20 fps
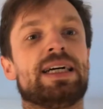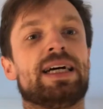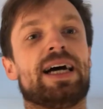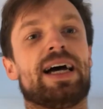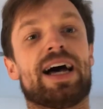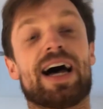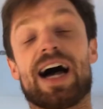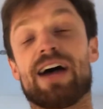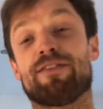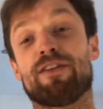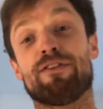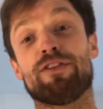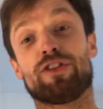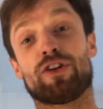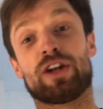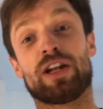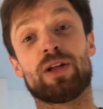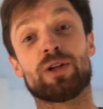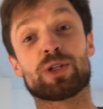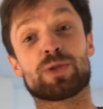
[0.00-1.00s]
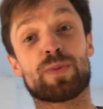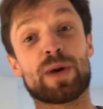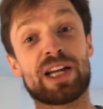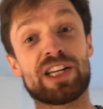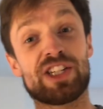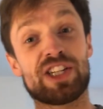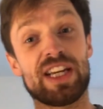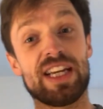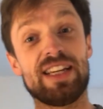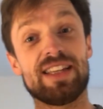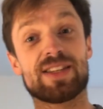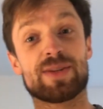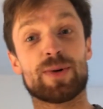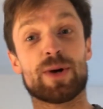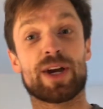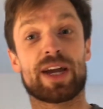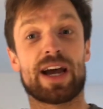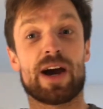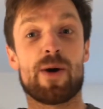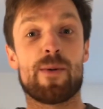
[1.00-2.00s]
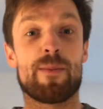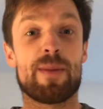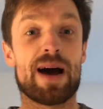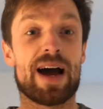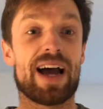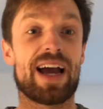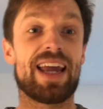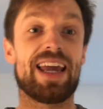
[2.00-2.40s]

I've even done a little spreadsheet to work out my